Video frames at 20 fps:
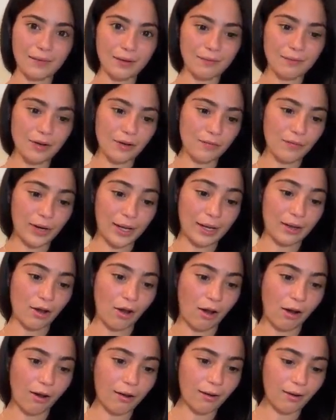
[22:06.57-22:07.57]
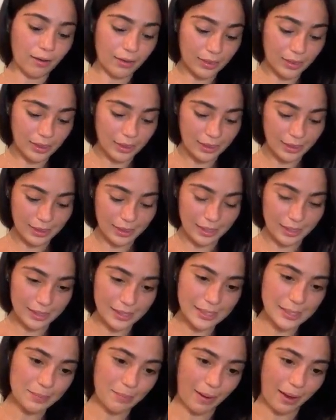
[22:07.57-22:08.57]
love, love what I got on this
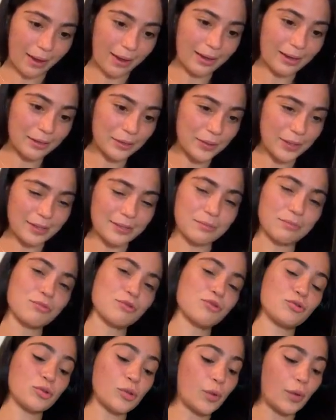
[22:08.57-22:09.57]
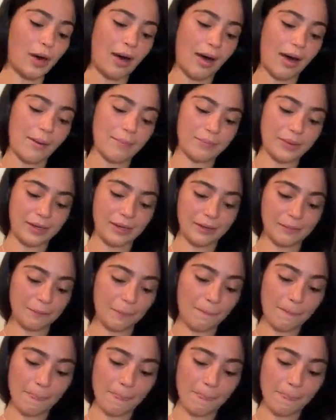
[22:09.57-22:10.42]
bag. You guys, I'm so happy